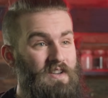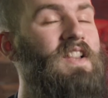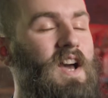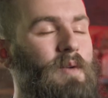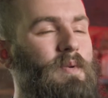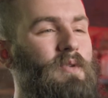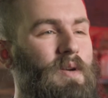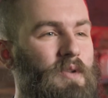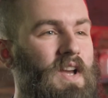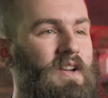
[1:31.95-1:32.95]
A lot of people get
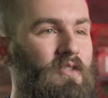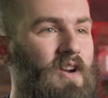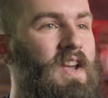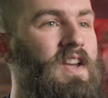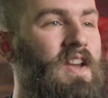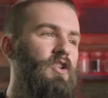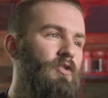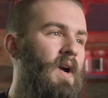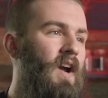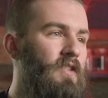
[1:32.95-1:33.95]
black and gray. To do
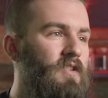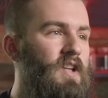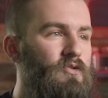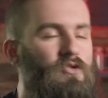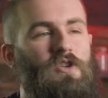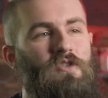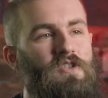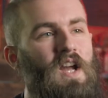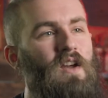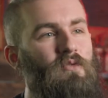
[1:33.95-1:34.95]
my other neo-traditional
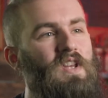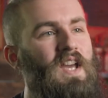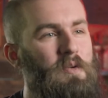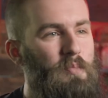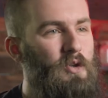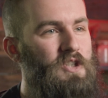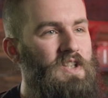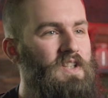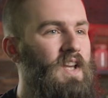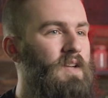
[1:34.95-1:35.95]
style, I've really had to push
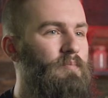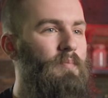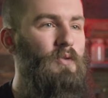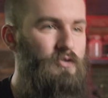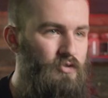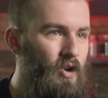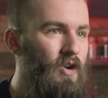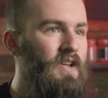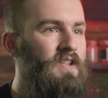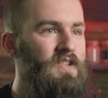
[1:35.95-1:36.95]
it and post
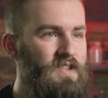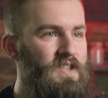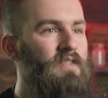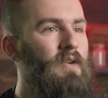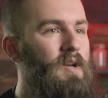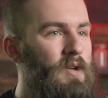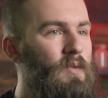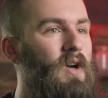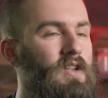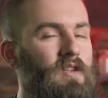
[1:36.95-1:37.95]
drawings and see if anybody
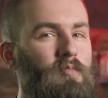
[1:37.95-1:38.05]
wanted them.